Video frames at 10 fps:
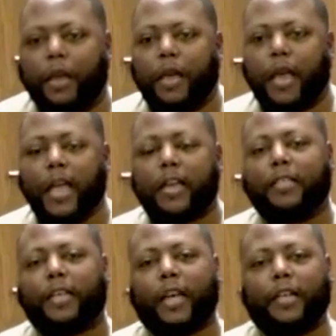And it's
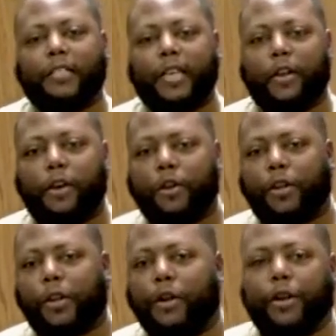like I said earlier,
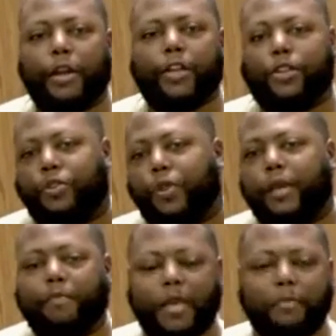you can
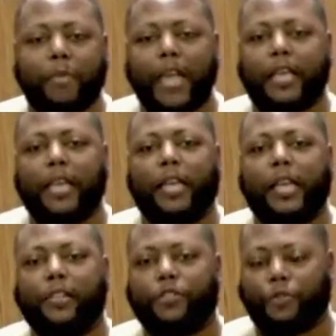be making
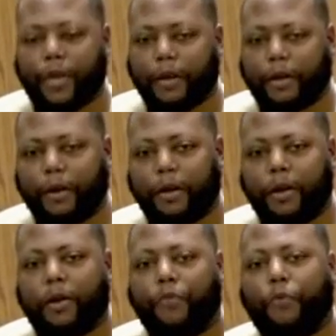history
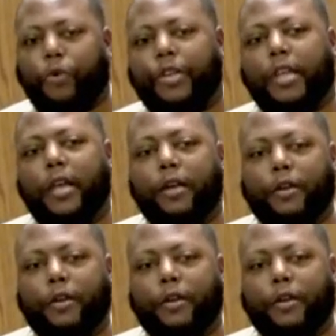for years,